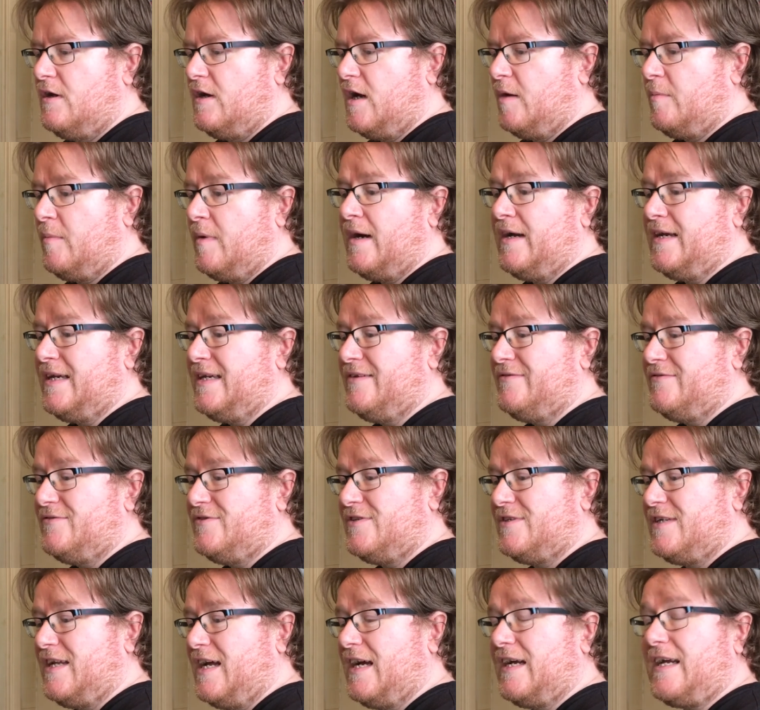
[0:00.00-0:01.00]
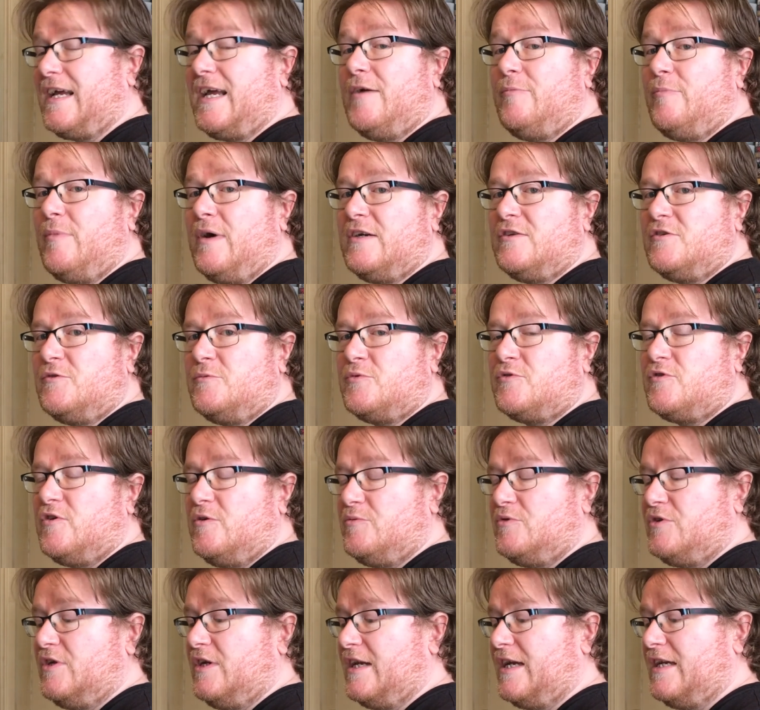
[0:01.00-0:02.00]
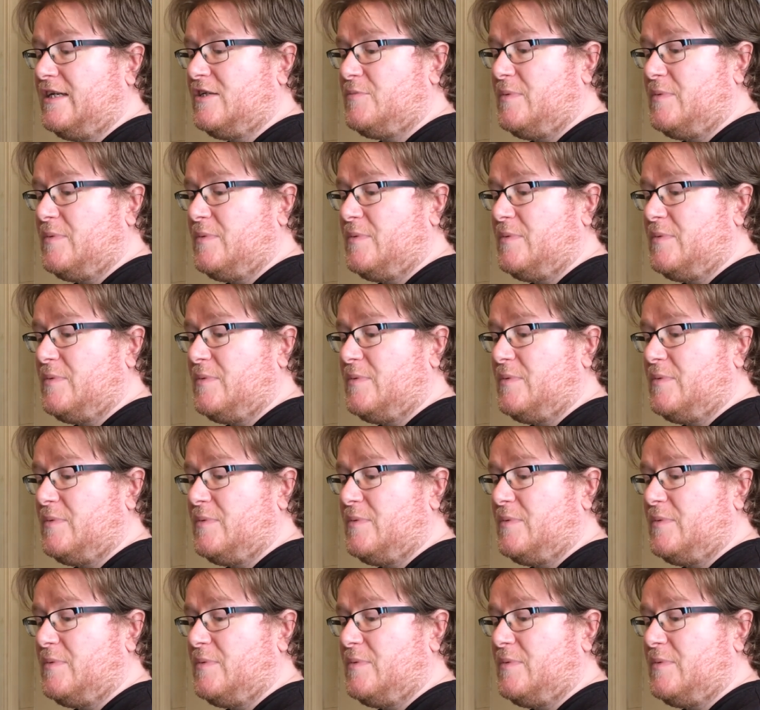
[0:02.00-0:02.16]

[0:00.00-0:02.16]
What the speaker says: I might even start getting my subscription again.